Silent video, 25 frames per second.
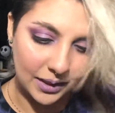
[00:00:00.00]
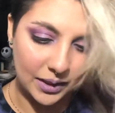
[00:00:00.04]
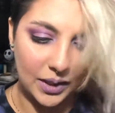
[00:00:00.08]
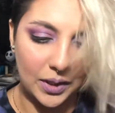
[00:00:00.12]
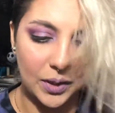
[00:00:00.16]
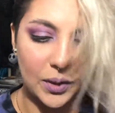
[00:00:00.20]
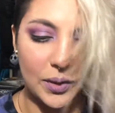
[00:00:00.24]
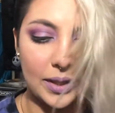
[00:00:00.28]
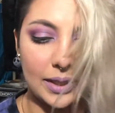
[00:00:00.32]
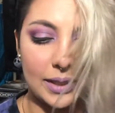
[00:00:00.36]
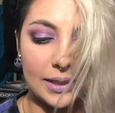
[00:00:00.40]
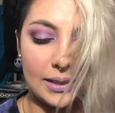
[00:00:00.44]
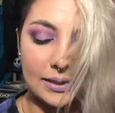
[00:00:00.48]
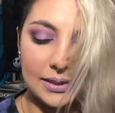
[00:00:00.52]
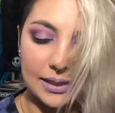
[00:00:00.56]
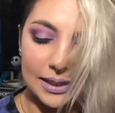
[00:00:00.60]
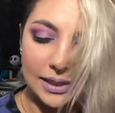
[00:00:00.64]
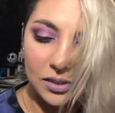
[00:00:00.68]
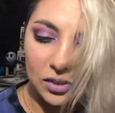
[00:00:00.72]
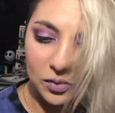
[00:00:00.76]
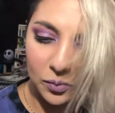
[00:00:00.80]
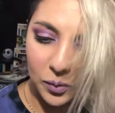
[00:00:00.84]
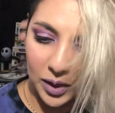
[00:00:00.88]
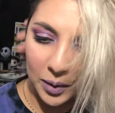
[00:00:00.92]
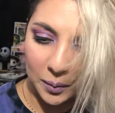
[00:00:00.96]
the cutest.
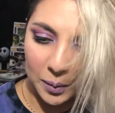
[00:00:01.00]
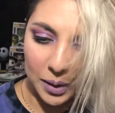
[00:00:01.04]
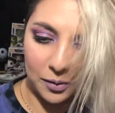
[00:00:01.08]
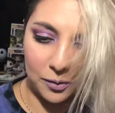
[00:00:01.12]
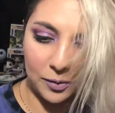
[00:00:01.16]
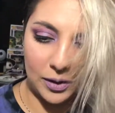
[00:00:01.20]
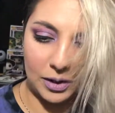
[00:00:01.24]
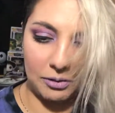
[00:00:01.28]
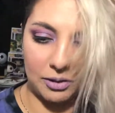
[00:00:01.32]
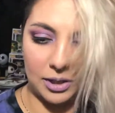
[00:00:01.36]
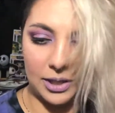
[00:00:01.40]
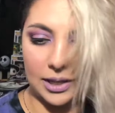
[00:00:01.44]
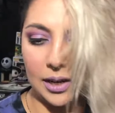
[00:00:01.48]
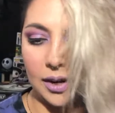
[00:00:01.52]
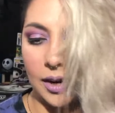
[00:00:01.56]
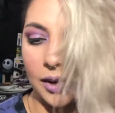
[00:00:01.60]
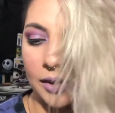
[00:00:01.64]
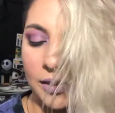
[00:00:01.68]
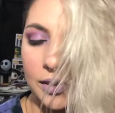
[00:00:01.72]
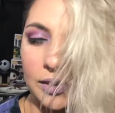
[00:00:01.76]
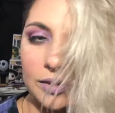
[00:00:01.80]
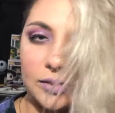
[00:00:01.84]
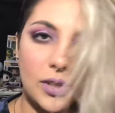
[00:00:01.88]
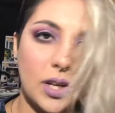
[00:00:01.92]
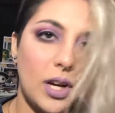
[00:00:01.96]
He's one of my favorite
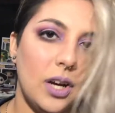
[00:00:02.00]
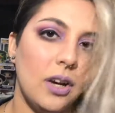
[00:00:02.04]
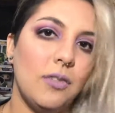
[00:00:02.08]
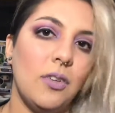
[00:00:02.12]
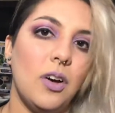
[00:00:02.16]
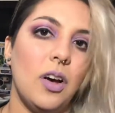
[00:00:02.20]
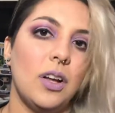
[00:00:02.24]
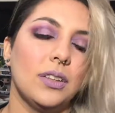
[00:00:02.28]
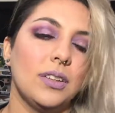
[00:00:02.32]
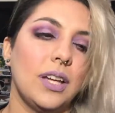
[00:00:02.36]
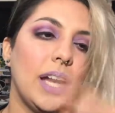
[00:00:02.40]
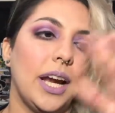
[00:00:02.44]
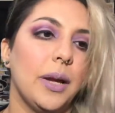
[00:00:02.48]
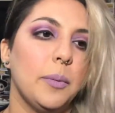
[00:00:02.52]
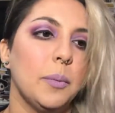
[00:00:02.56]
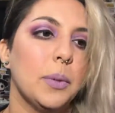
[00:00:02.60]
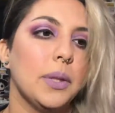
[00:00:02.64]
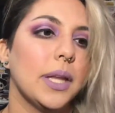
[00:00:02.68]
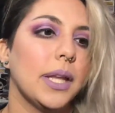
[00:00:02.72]
characters of all time.